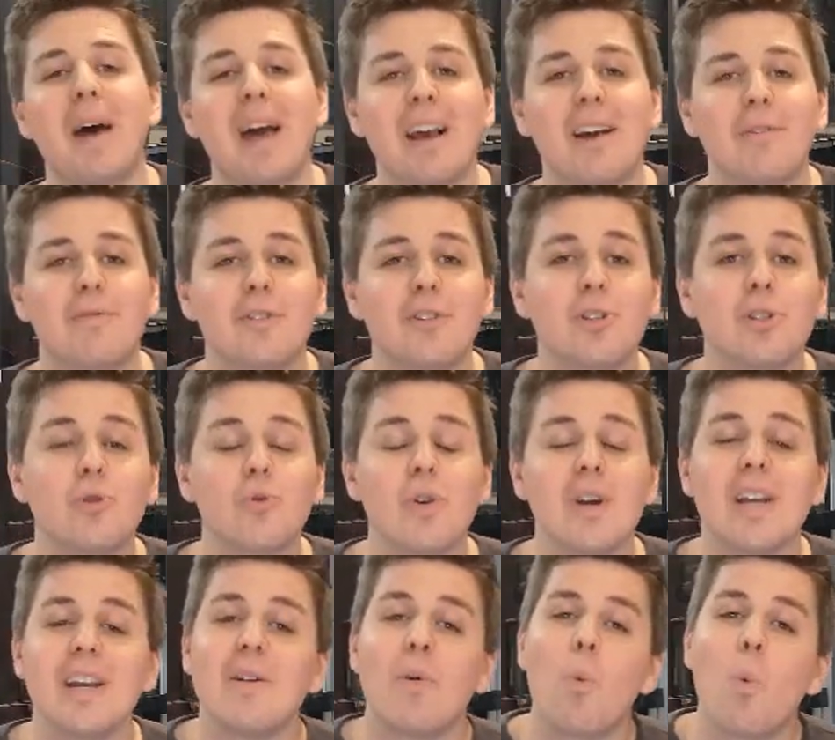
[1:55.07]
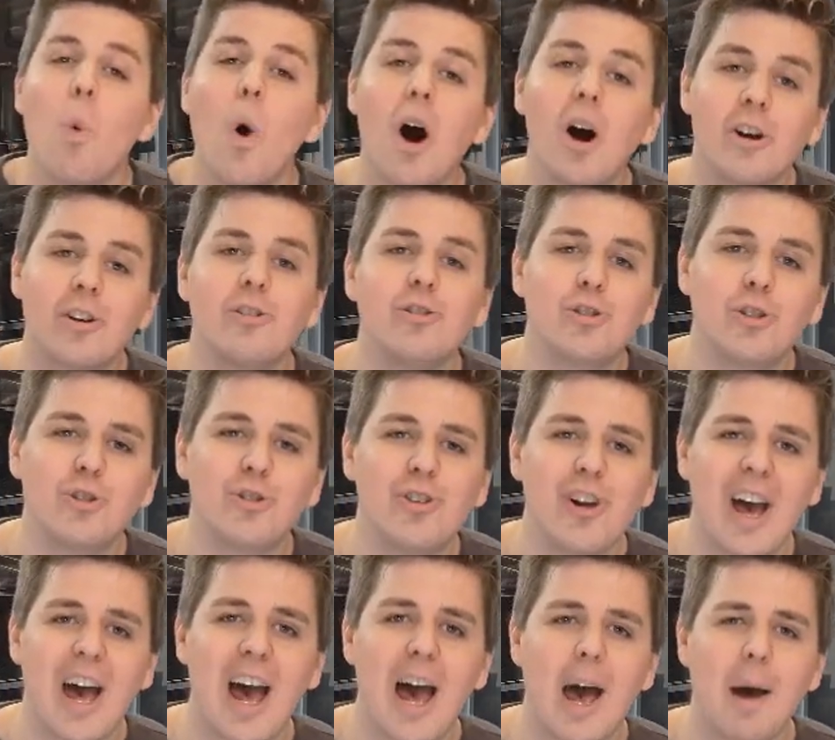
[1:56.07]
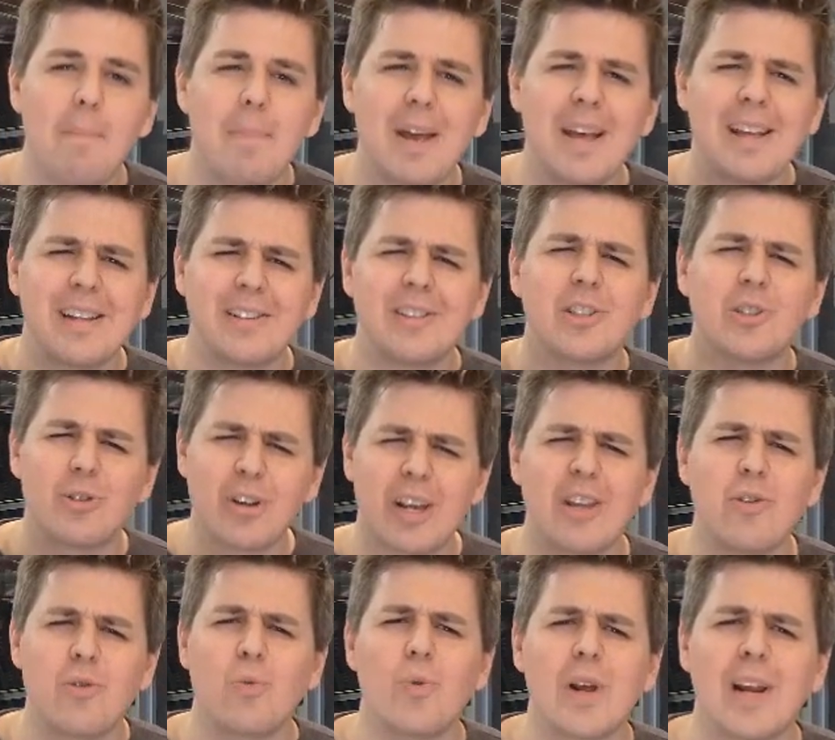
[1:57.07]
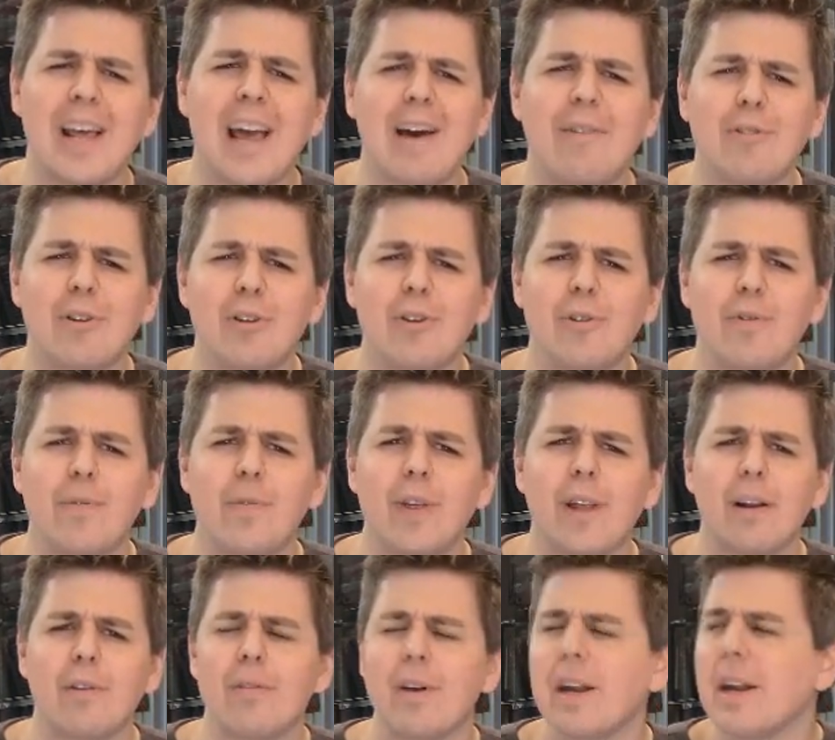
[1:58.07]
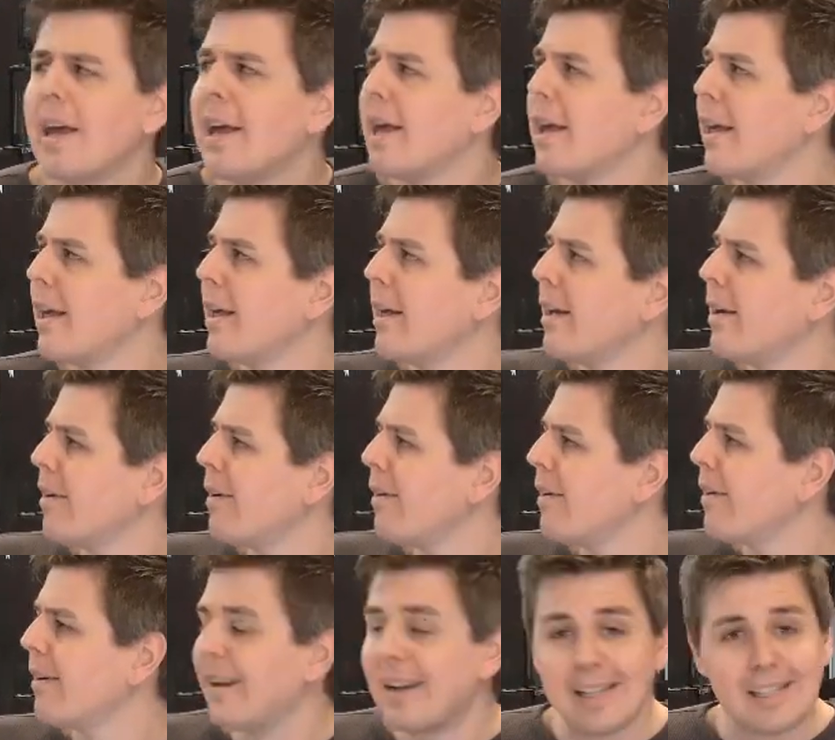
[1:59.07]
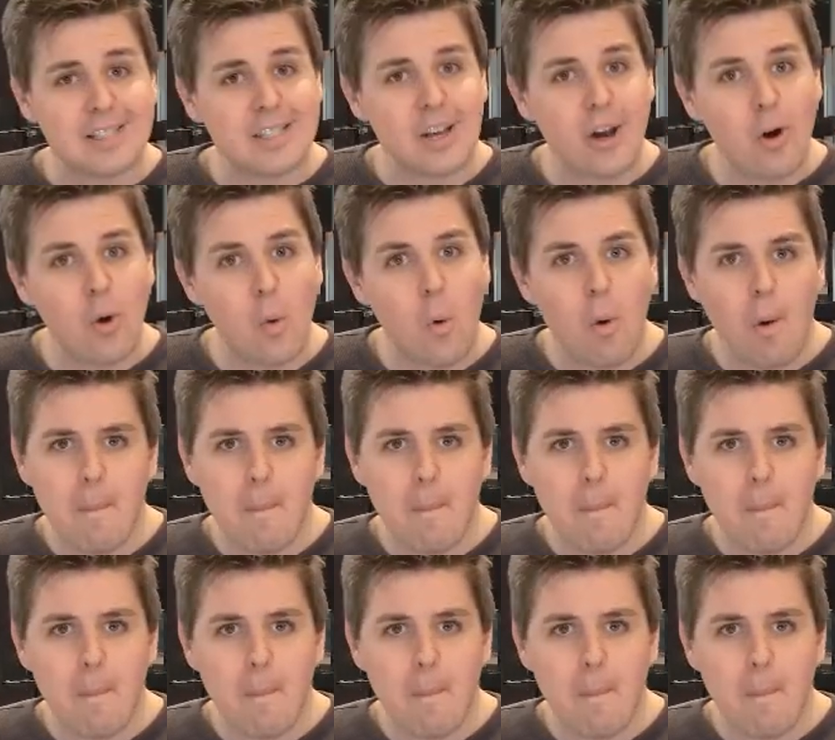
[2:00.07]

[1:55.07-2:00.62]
back of the screen, walk you through the app, and so that you really have a good feel of it. Let's go!